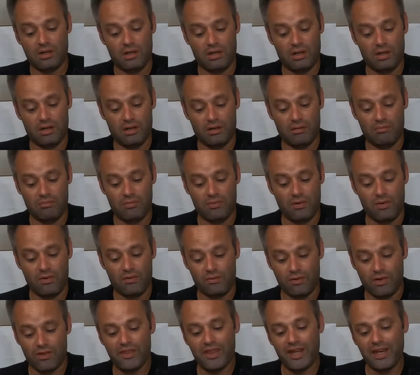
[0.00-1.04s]
Um,
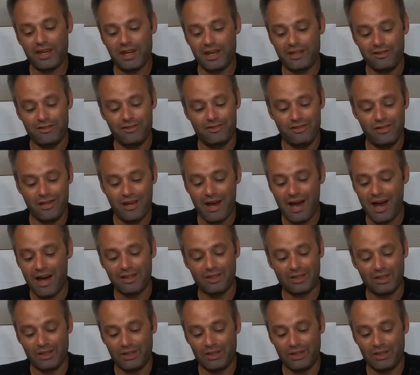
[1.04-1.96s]
one thing I do not